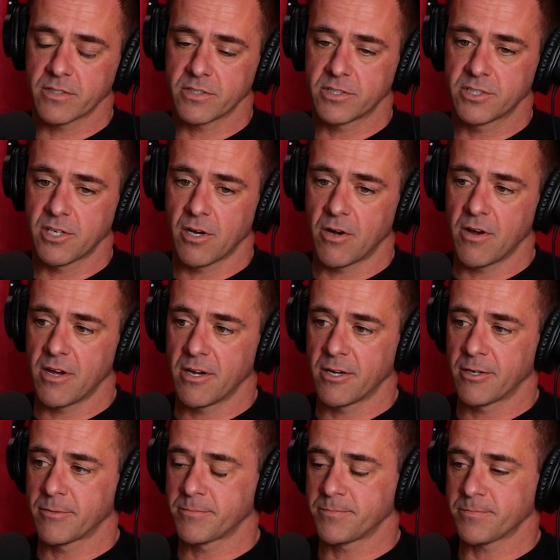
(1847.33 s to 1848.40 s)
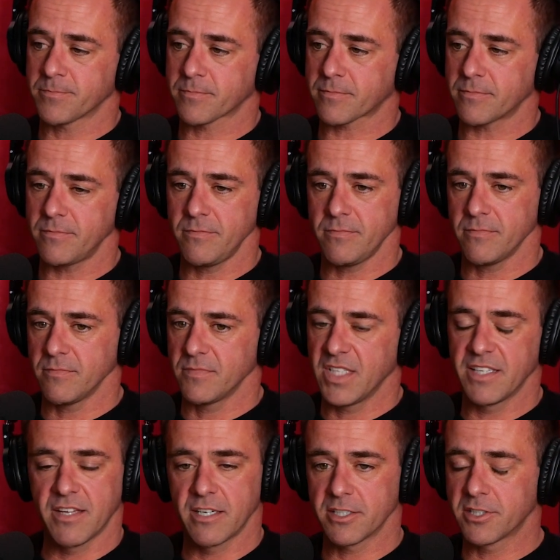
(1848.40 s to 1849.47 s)
So,
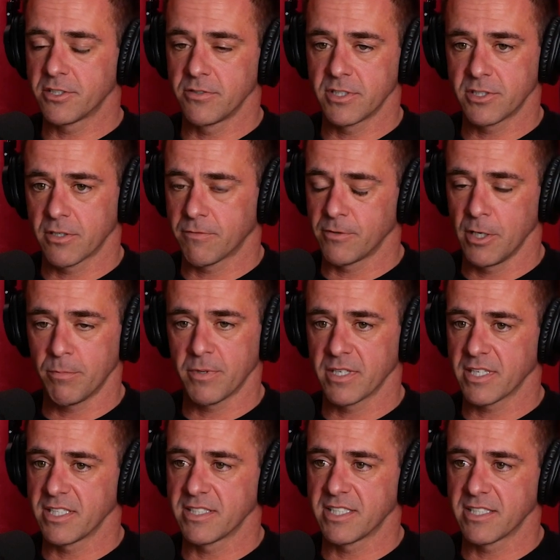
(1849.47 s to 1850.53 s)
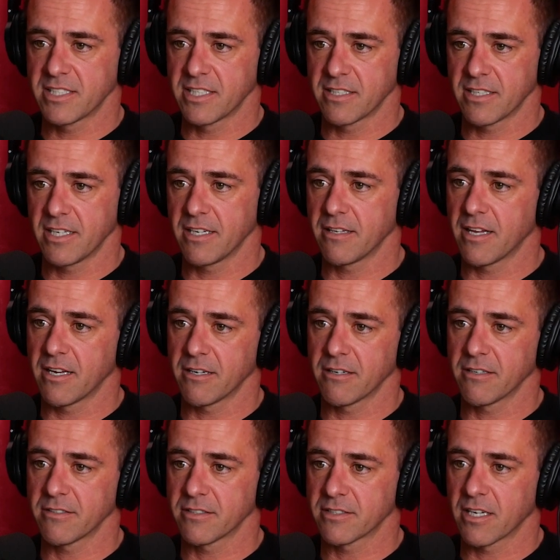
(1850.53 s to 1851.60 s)
and then as soon as you're flipping consistently,
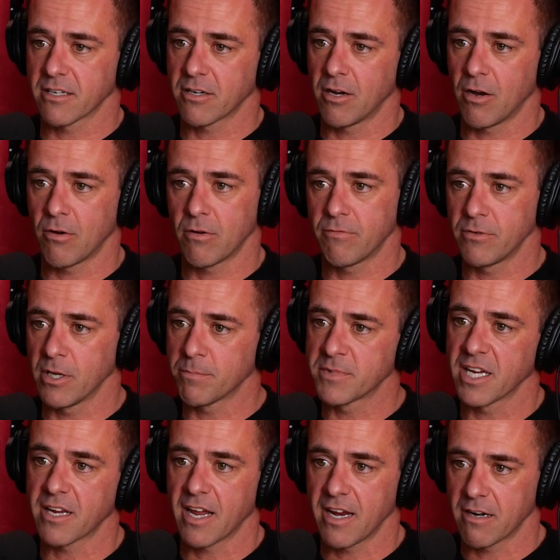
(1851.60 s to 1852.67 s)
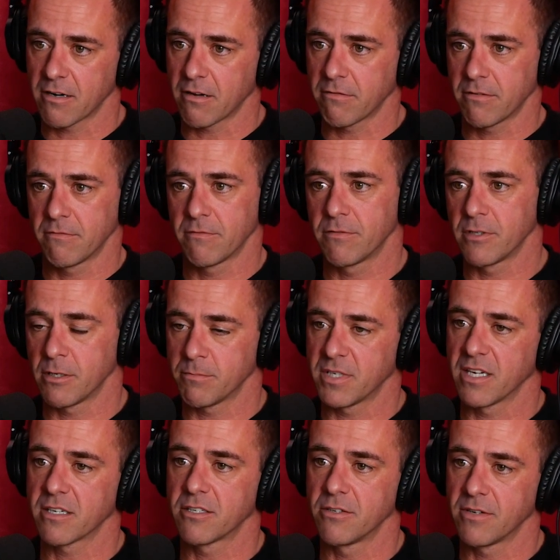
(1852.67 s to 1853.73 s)
then it's like, oh, flip, take a hand off, flip,
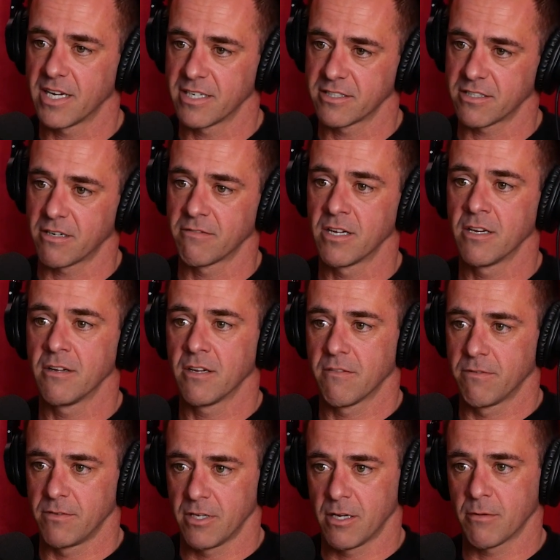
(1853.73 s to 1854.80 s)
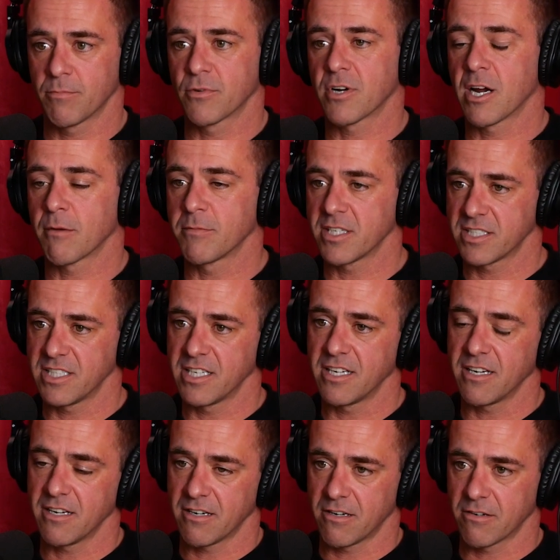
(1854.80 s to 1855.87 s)
take two hands off, flip, grab the
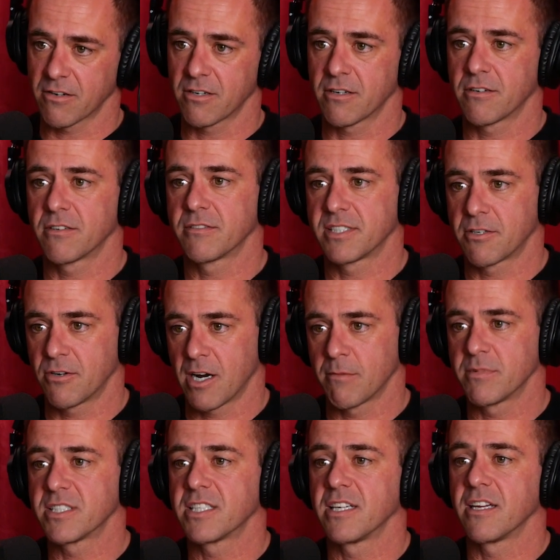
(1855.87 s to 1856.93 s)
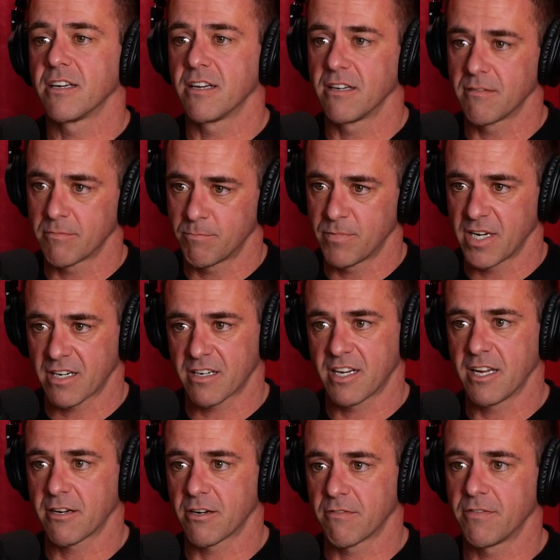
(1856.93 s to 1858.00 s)
seat, just grab the seat,
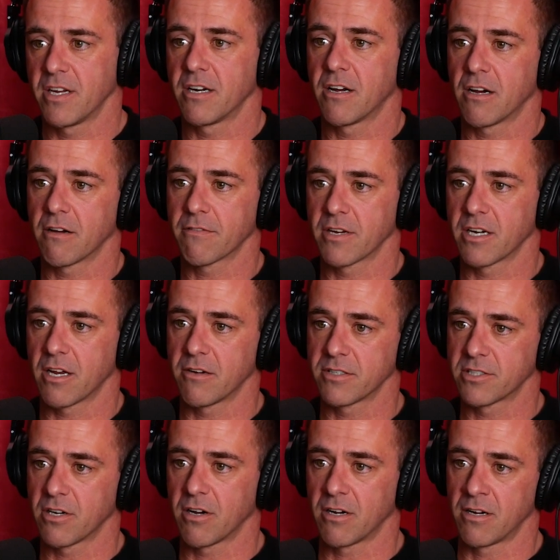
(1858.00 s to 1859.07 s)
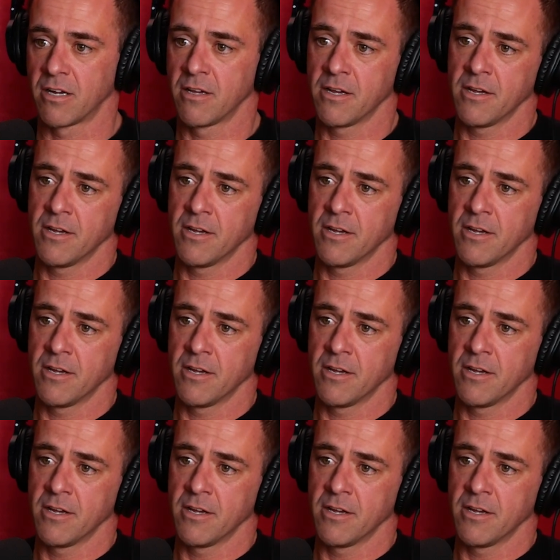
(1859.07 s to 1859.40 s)
kick your feet off, it's all